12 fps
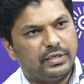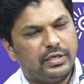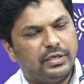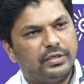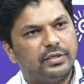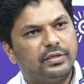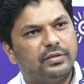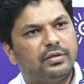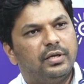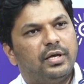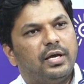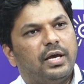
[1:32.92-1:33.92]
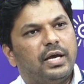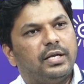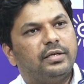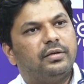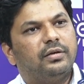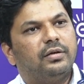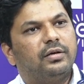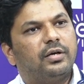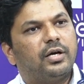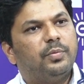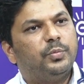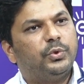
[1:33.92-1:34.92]
enter and
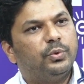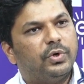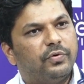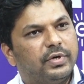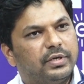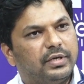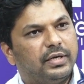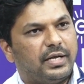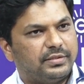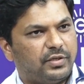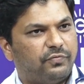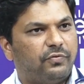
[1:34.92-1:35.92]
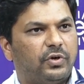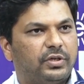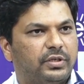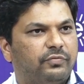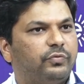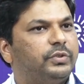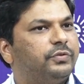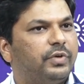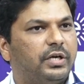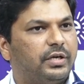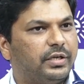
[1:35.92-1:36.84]
come to our glass of water which we are